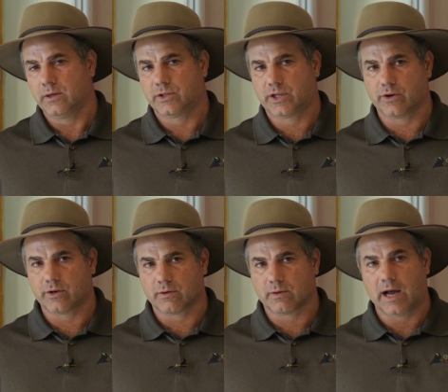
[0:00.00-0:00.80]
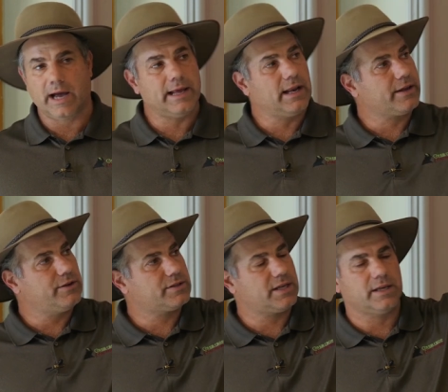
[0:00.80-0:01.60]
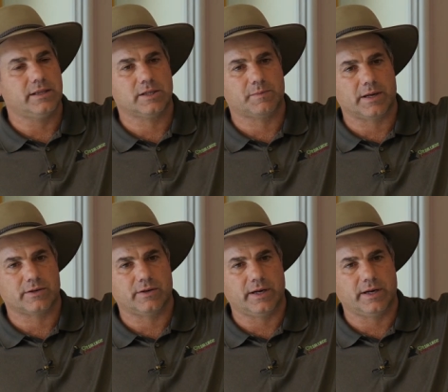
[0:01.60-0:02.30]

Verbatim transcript: Cereal rye, like you see in this picture